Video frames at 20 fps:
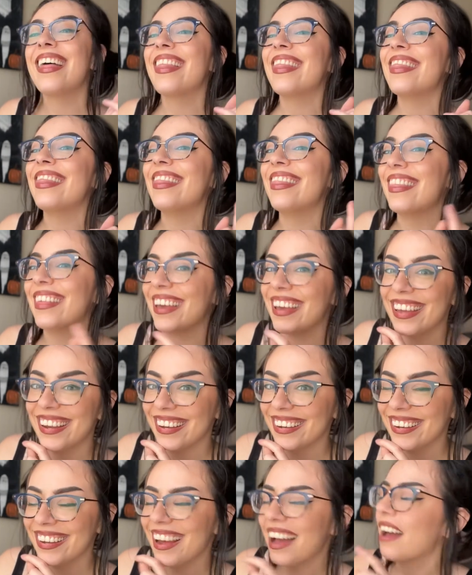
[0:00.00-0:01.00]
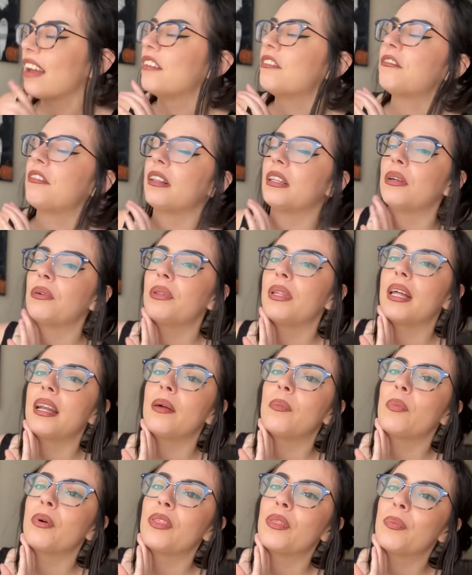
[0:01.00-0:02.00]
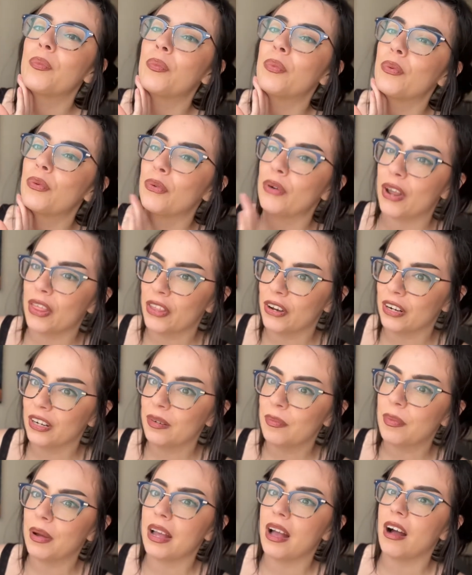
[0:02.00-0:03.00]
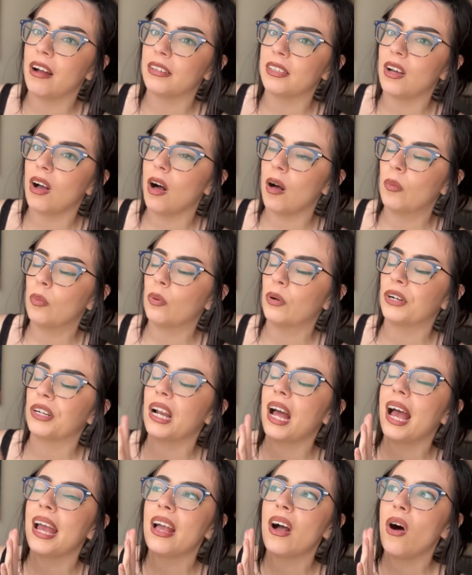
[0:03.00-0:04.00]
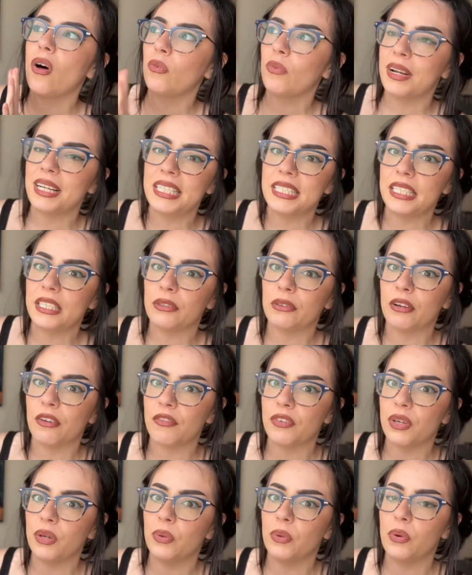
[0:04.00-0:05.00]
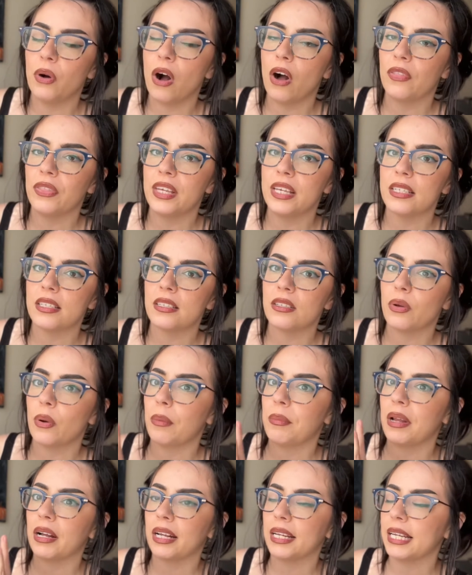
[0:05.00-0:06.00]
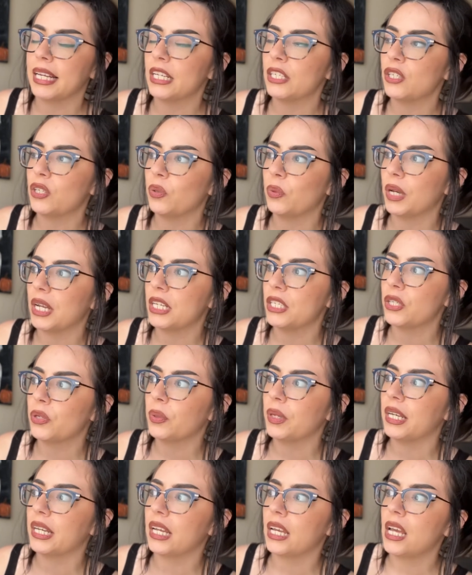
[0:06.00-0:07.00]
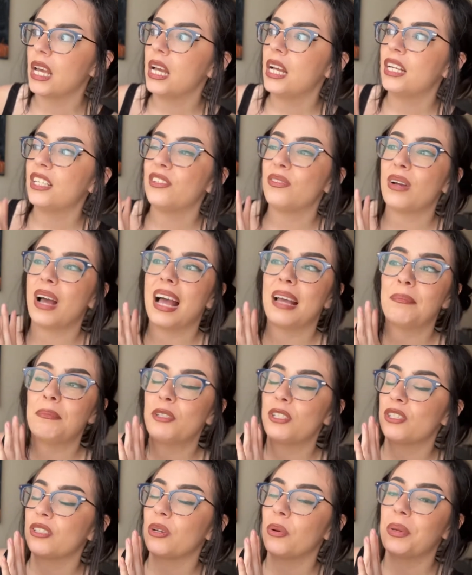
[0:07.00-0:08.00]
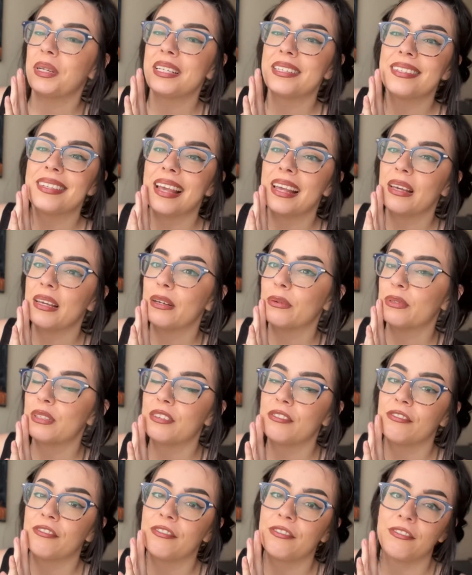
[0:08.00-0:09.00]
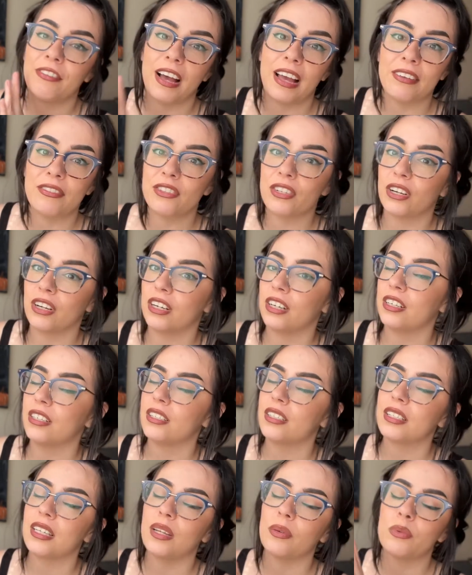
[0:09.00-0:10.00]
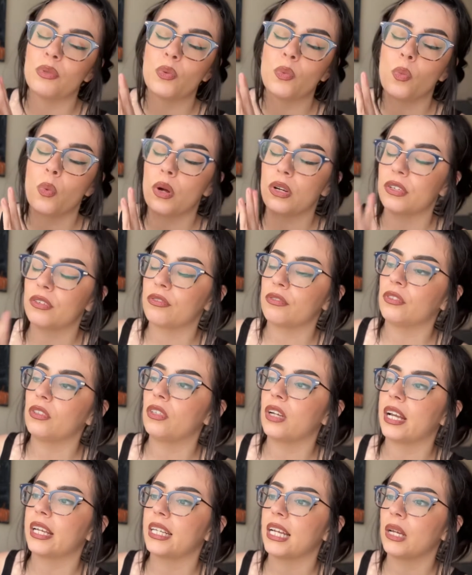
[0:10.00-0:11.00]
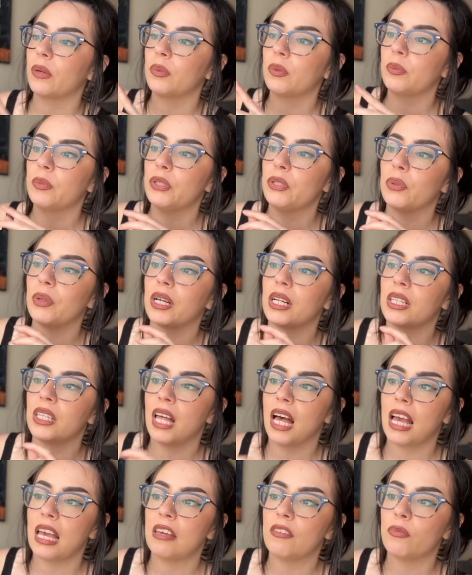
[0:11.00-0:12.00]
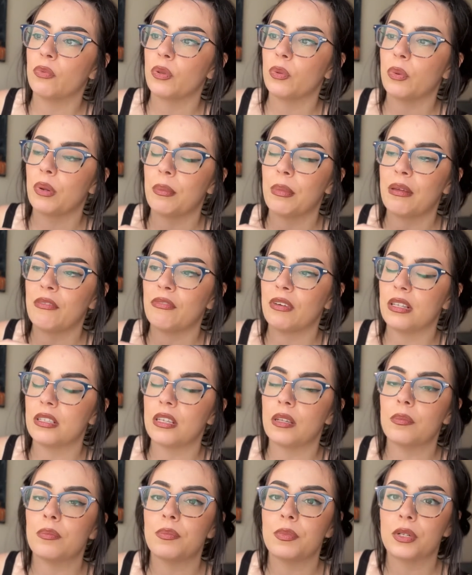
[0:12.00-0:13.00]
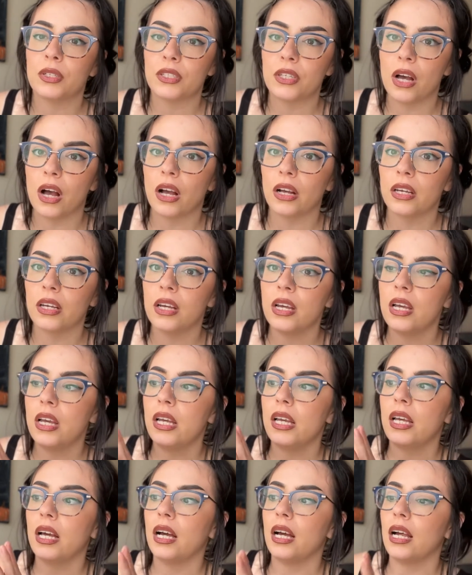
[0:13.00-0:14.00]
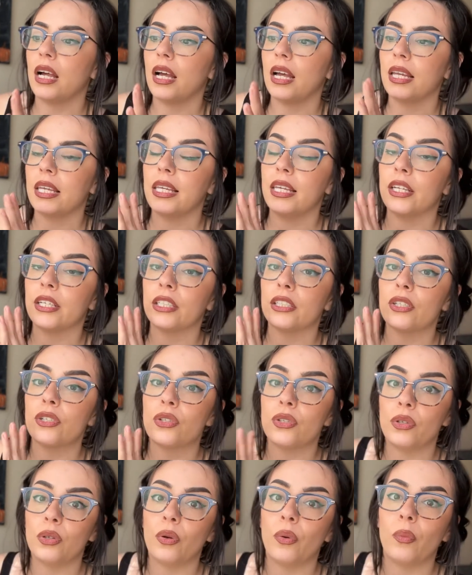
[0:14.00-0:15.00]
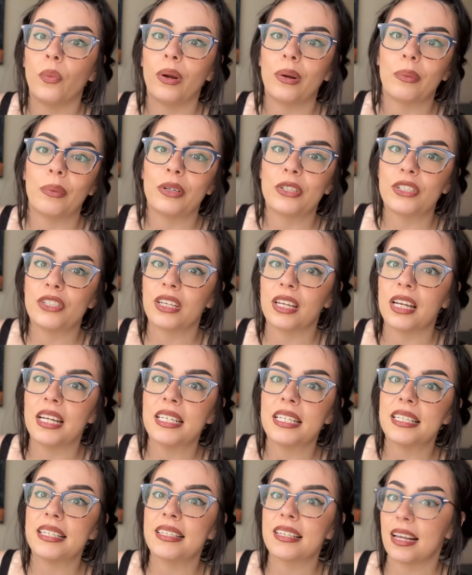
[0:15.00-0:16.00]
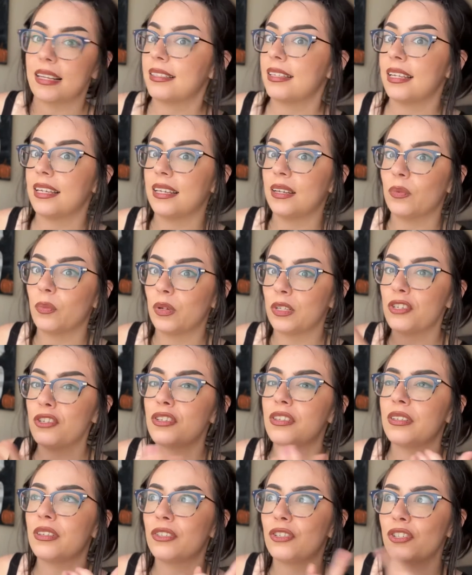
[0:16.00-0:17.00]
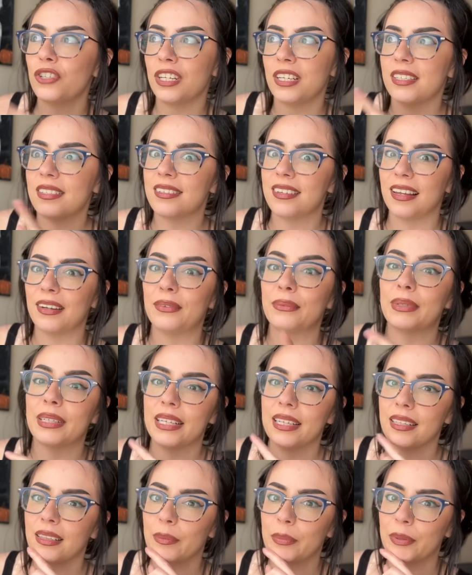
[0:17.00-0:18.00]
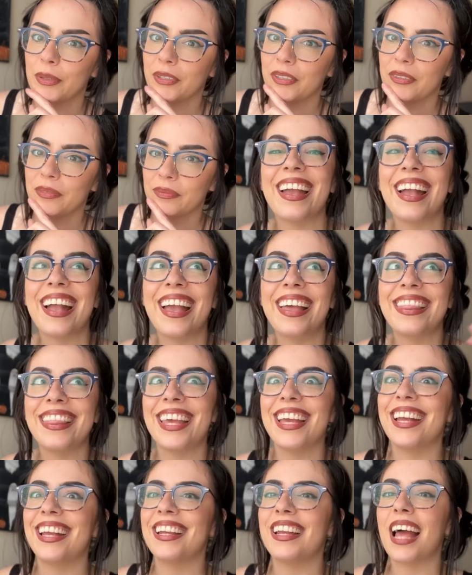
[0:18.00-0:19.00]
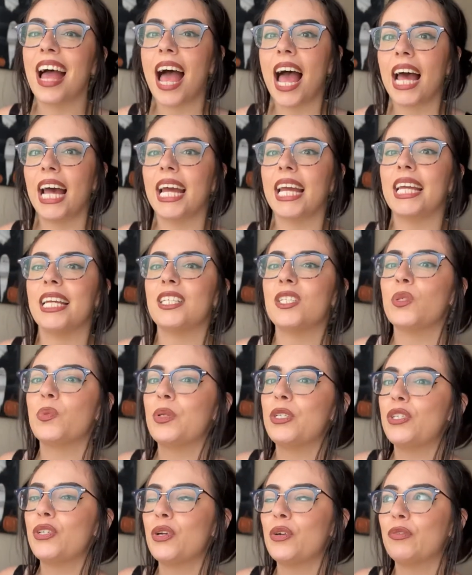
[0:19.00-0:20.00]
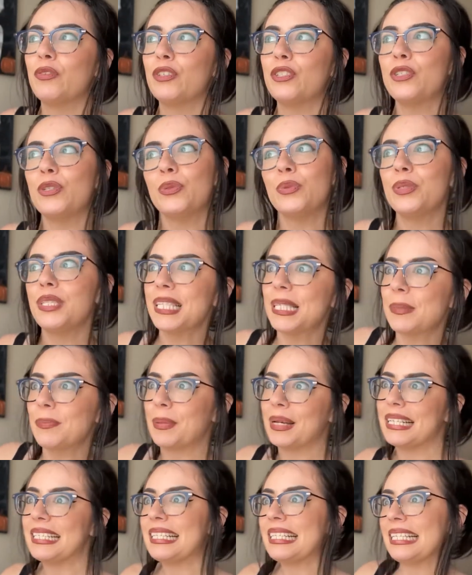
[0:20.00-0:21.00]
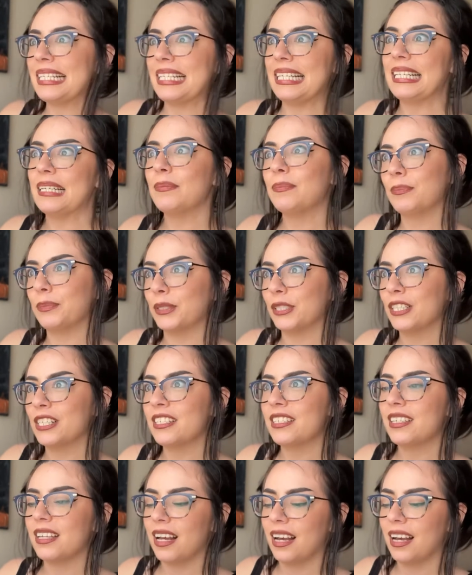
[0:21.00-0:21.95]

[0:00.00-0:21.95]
Then I followed that up with Brother by Ania Ahlborn. I already did a review on this, so I'm not going to get too into it. I'm just going to say it was five stars. It was wonderful, and I will be doing a live with one of my friends on BookTok uh, here soon where we're just going to discuss it once she is done reading the book. And then I switched over to spicy books.